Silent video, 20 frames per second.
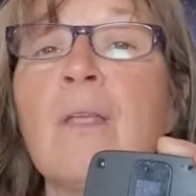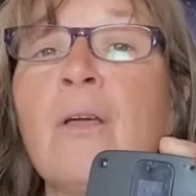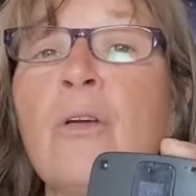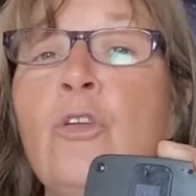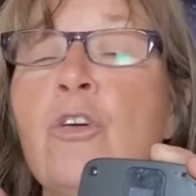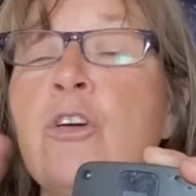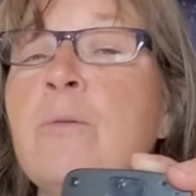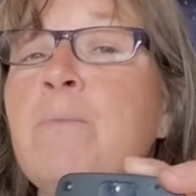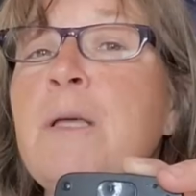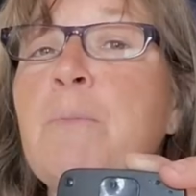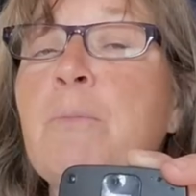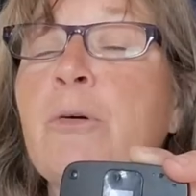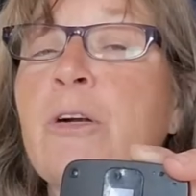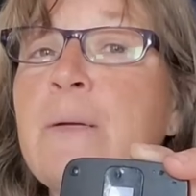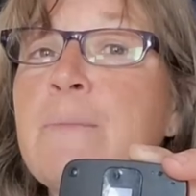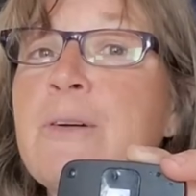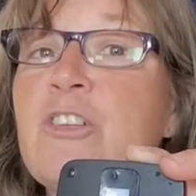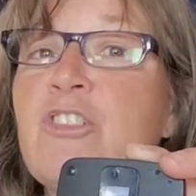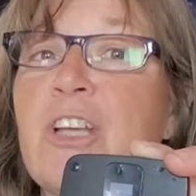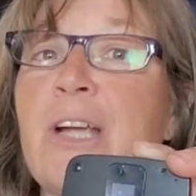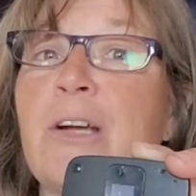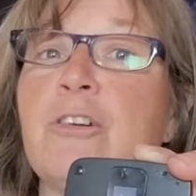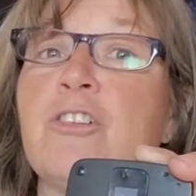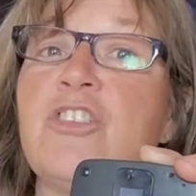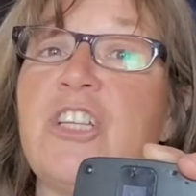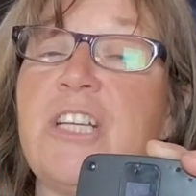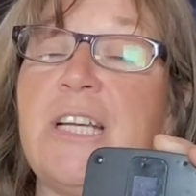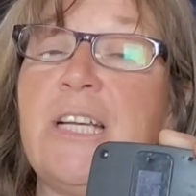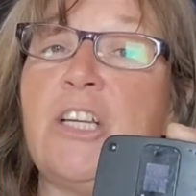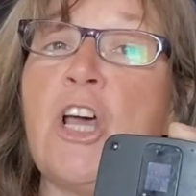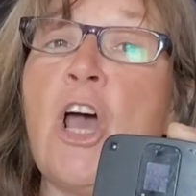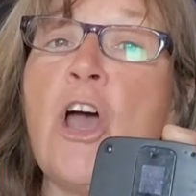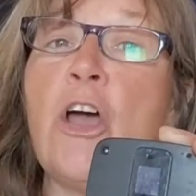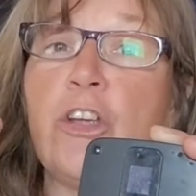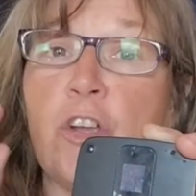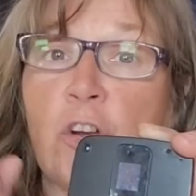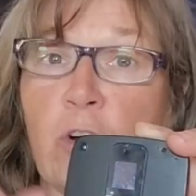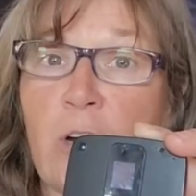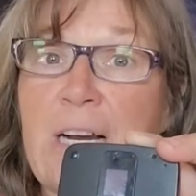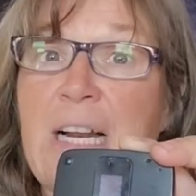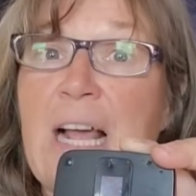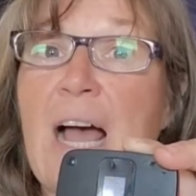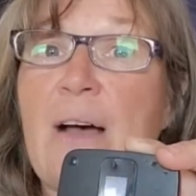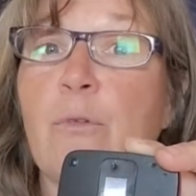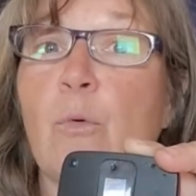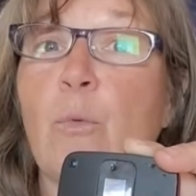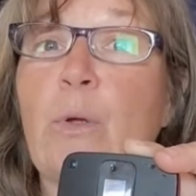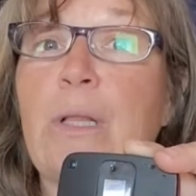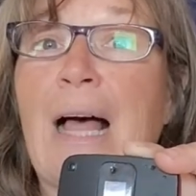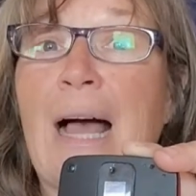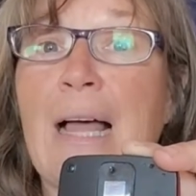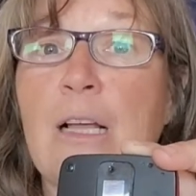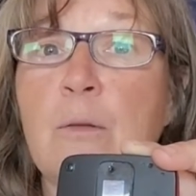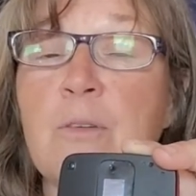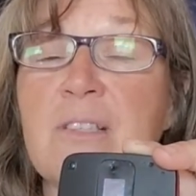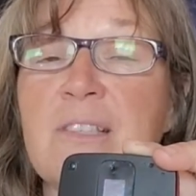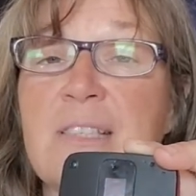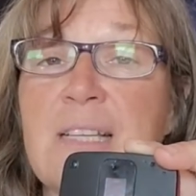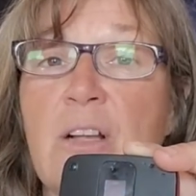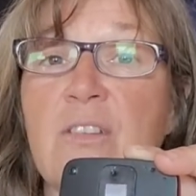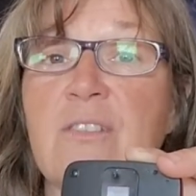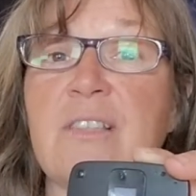you can be pretty much guaranteed you're going to have a reliable cell